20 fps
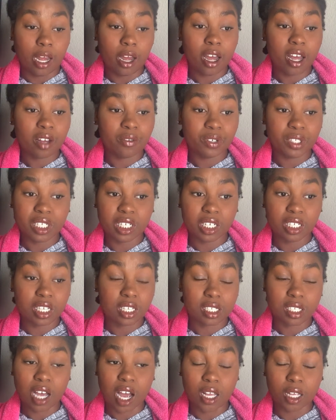I haven't done a
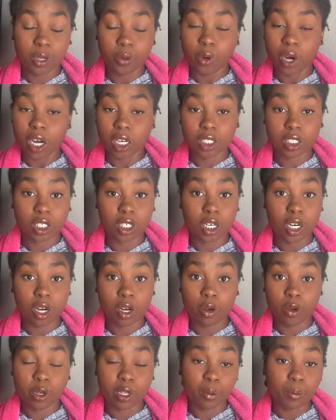solid wash and
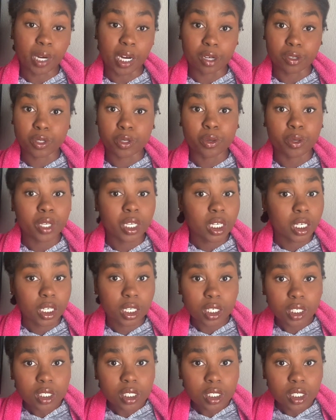go in about 2
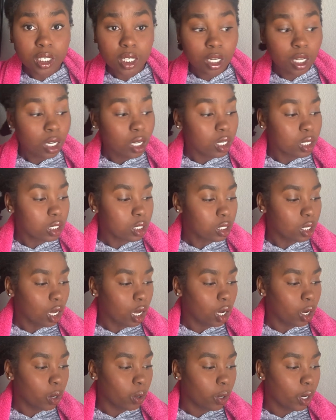years.
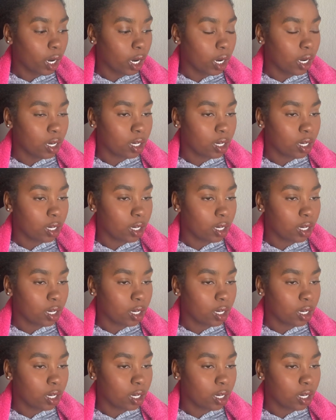So,